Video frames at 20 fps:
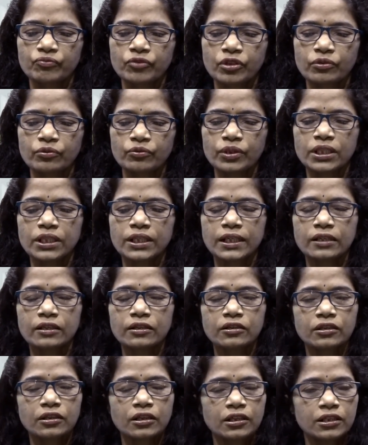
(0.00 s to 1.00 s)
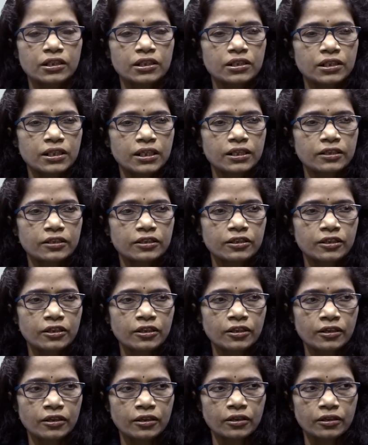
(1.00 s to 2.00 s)
we cannot understand
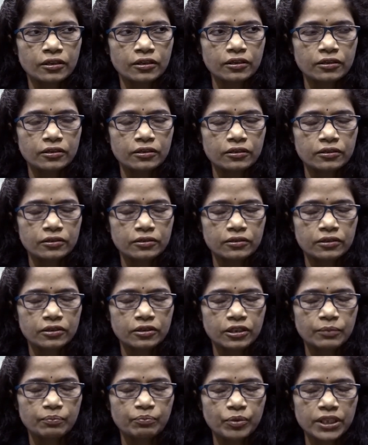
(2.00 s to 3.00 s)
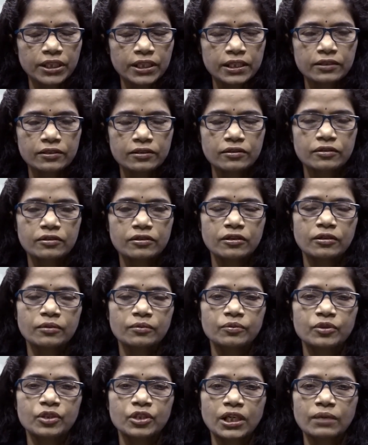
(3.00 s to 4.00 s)
the implications
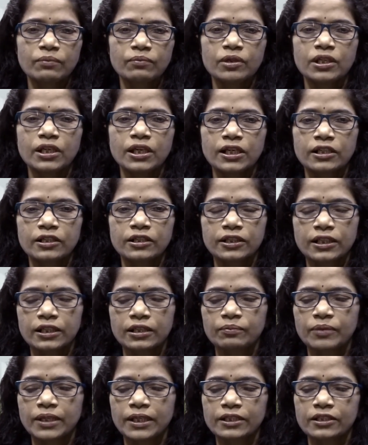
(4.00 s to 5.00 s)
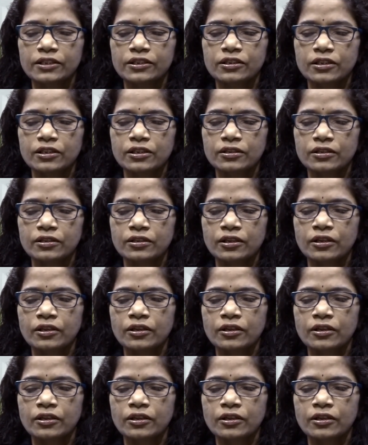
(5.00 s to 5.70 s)
of tribal healthcare practices